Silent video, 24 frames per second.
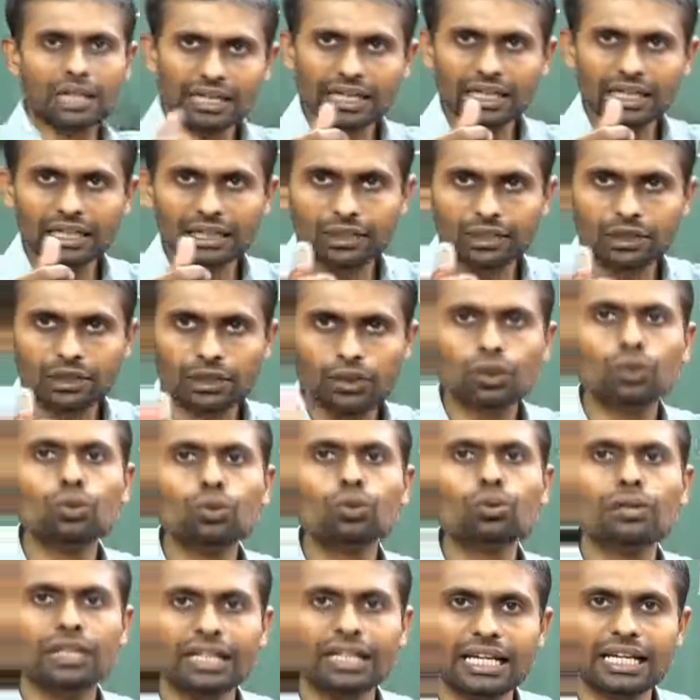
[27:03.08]
connect
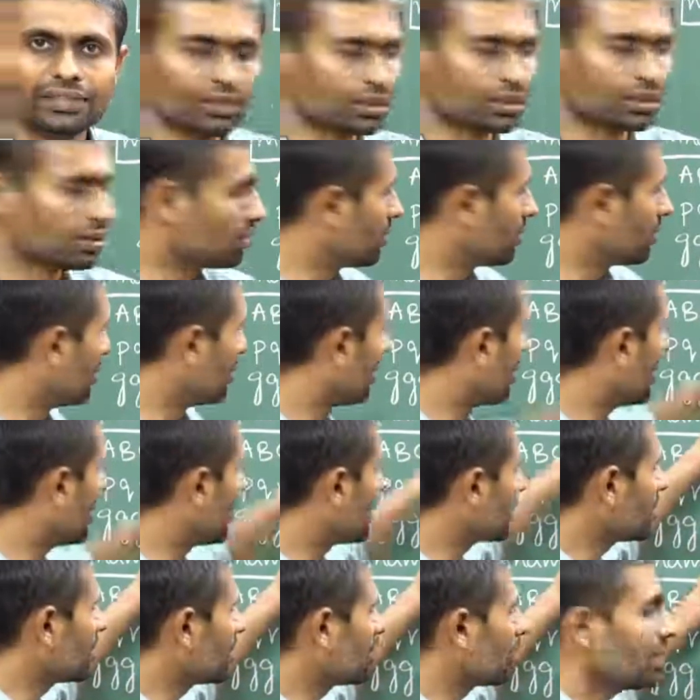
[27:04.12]
two relations.
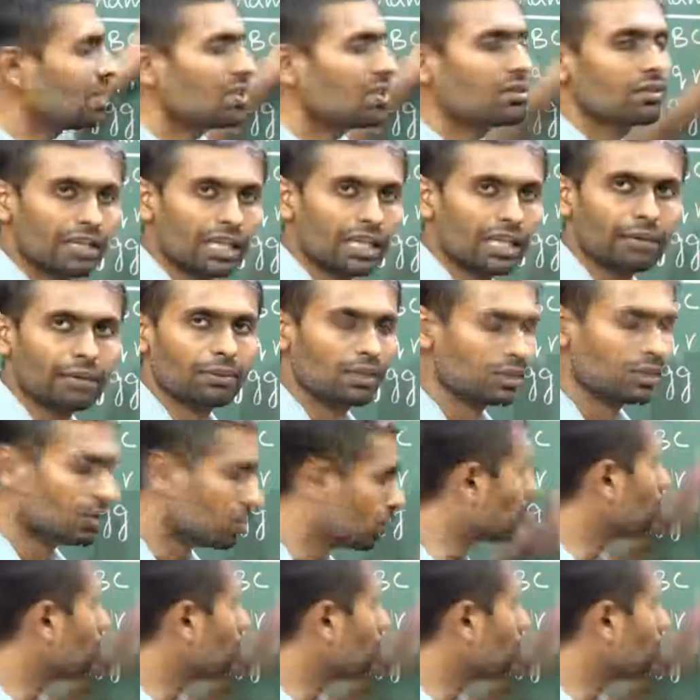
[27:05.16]
Relations means tables.